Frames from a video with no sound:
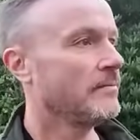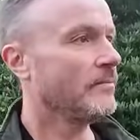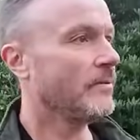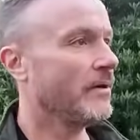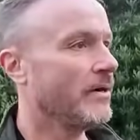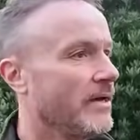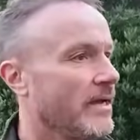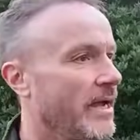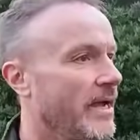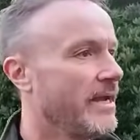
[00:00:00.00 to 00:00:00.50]

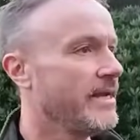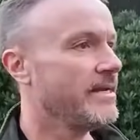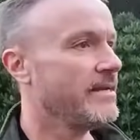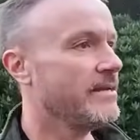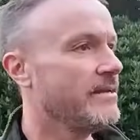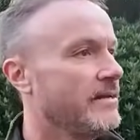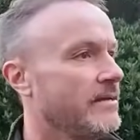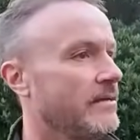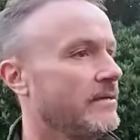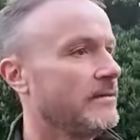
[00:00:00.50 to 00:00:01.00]
by
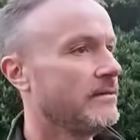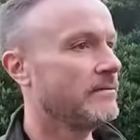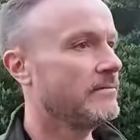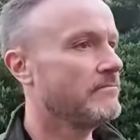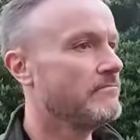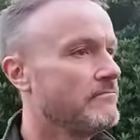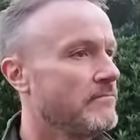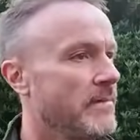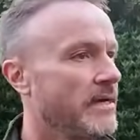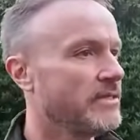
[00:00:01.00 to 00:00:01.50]
any
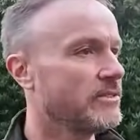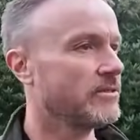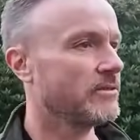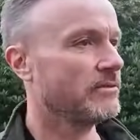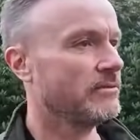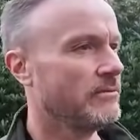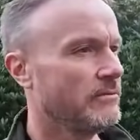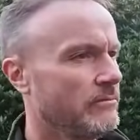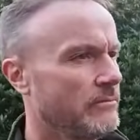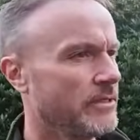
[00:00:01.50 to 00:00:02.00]
magic,
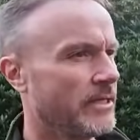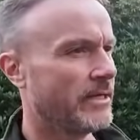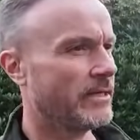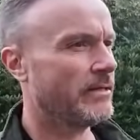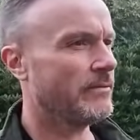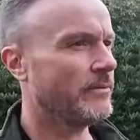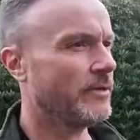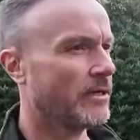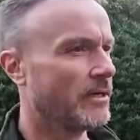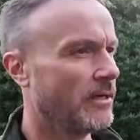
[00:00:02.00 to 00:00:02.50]
who's that
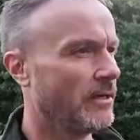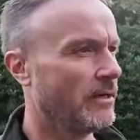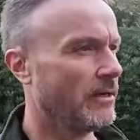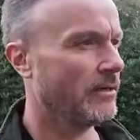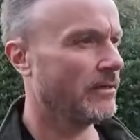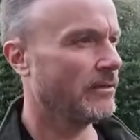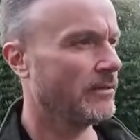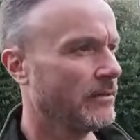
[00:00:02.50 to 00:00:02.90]
in my car?